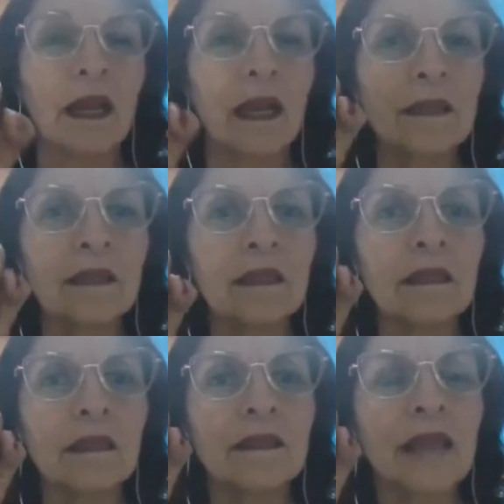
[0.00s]
And
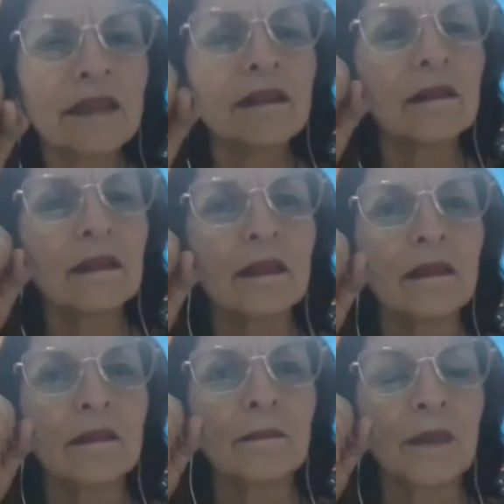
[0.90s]
that
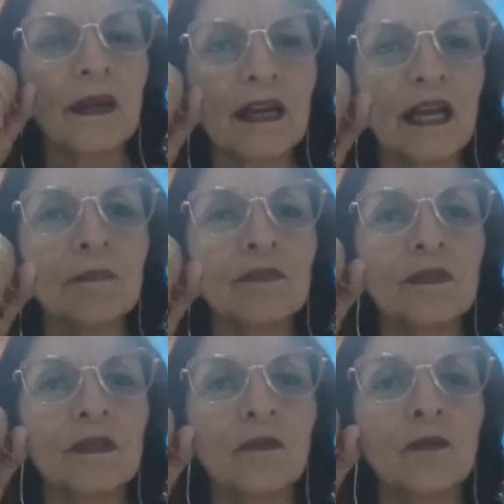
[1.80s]
perhaps
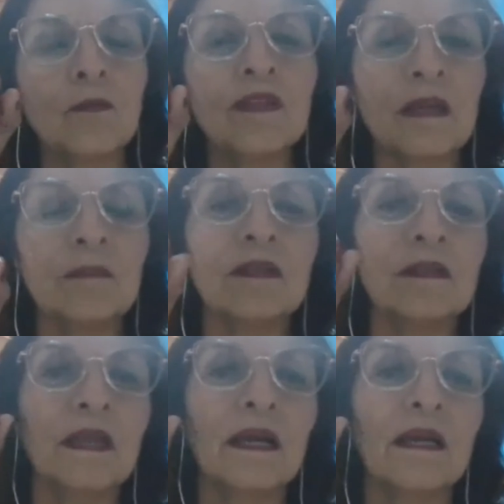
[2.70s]
could be
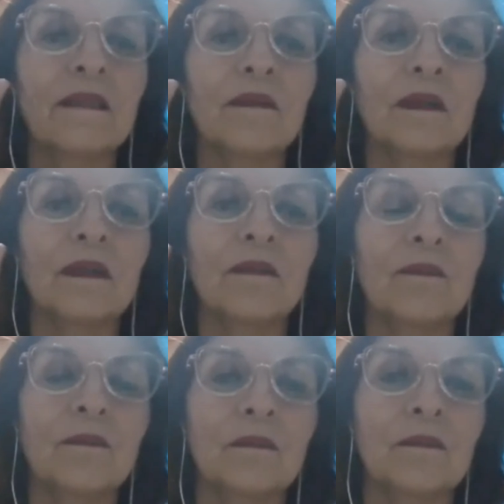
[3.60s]
something that
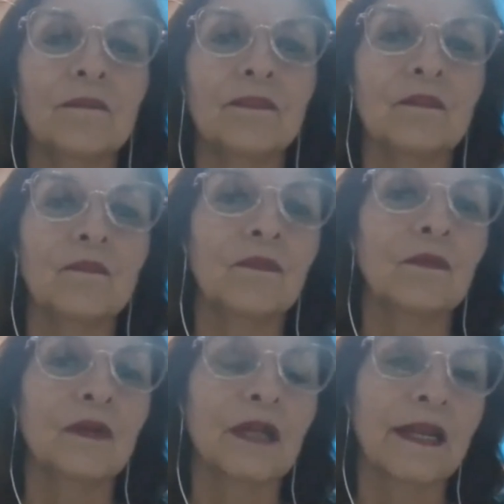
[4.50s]

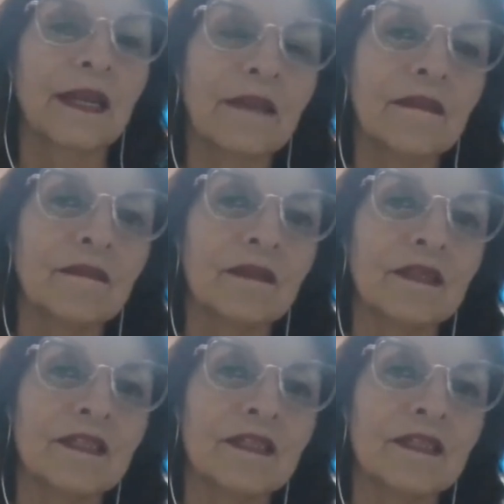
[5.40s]
for Canadians in